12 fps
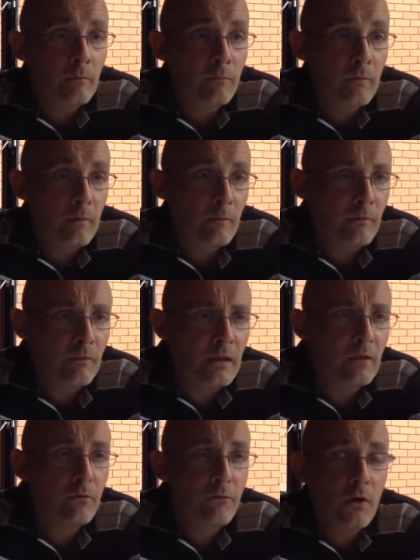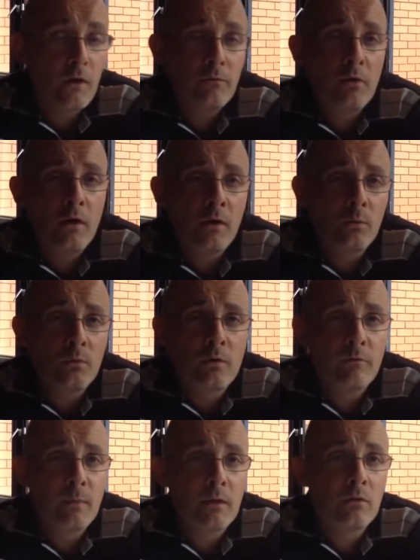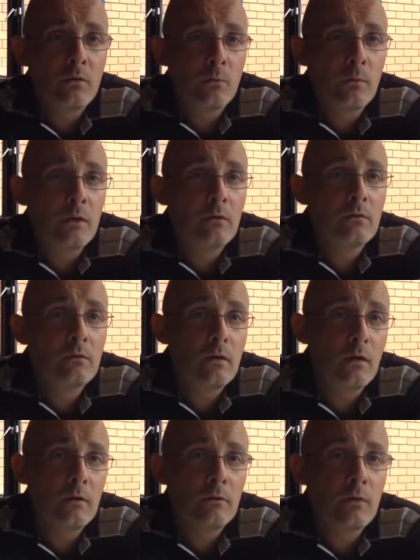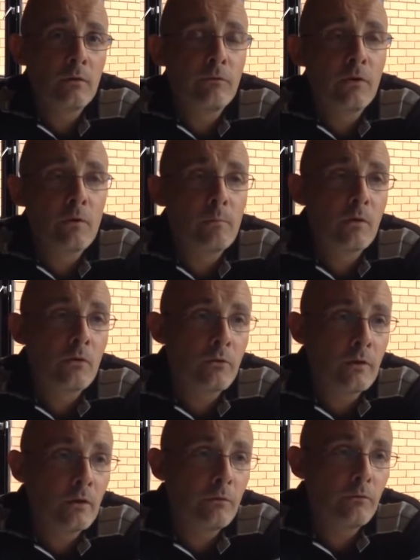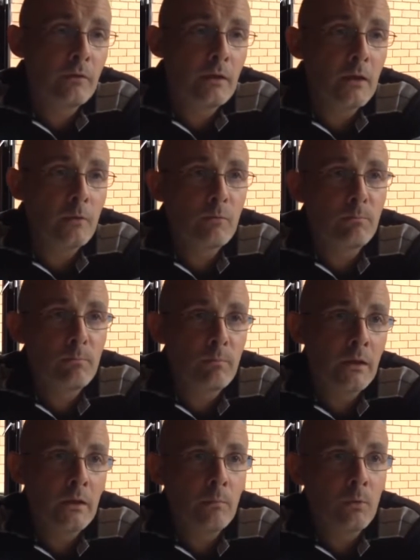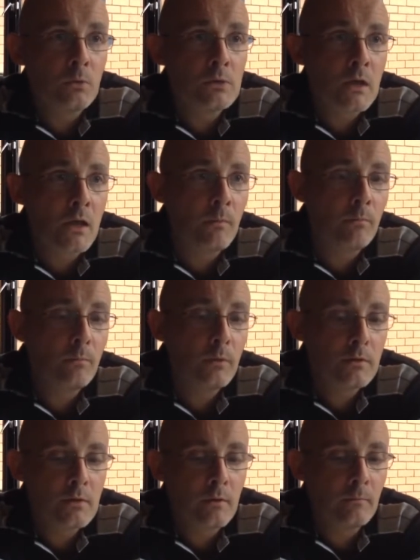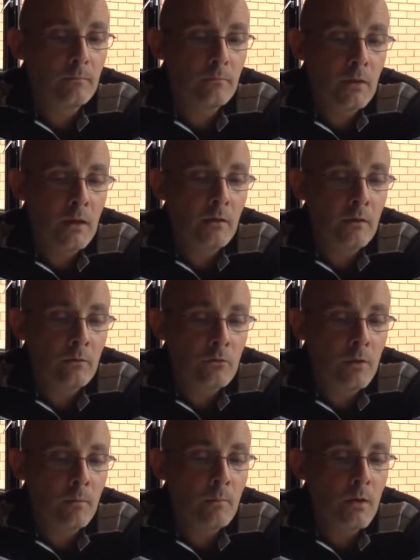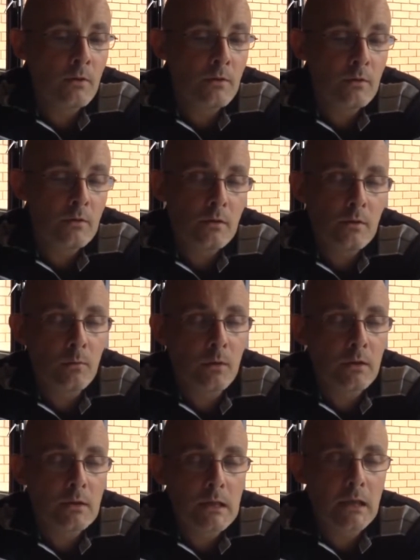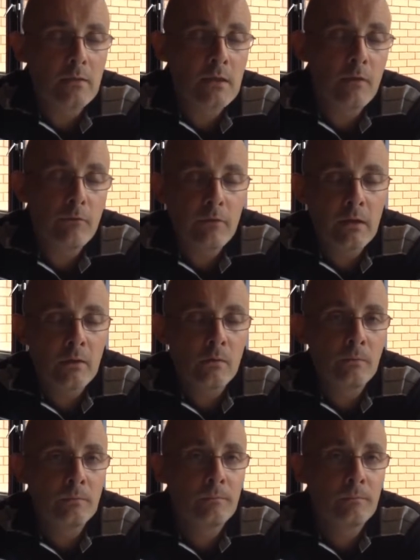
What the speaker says: I think it's 5 titles I've managed to win so far in my career. Hopefully there's plenty more to come, but yeah, the German Masters is the one that stands out for now.